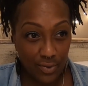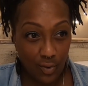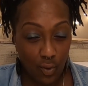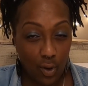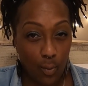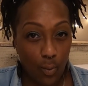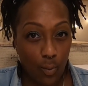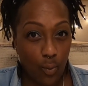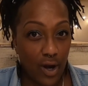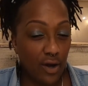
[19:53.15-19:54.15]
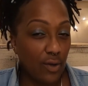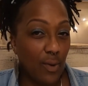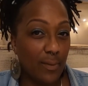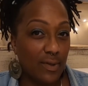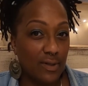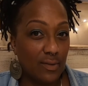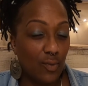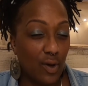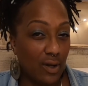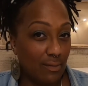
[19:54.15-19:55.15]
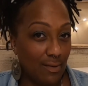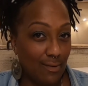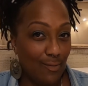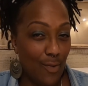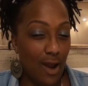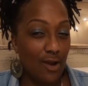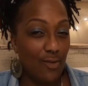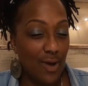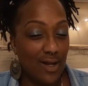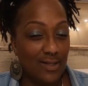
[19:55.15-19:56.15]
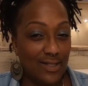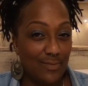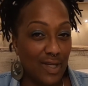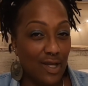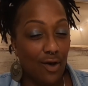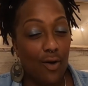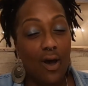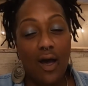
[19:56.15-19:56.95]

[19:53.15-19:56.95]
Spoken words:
or where you want to see me go.